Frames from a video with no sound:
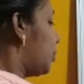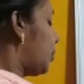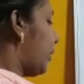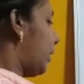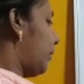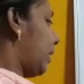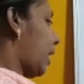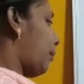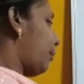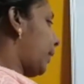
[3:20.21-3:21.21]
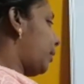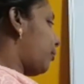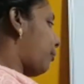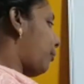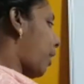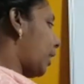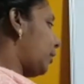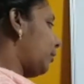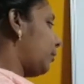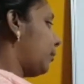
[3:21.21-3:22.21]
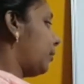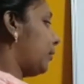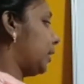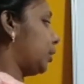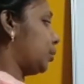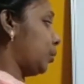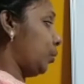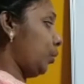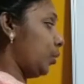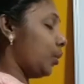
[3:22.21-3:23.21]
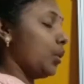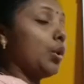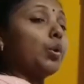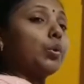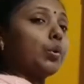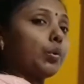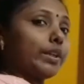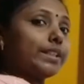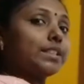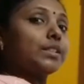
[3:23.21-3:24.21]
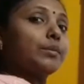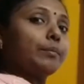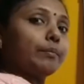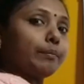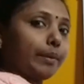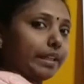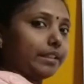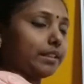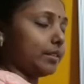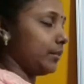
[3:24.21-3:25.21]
So, when we compare 1 with 2, 2 is big.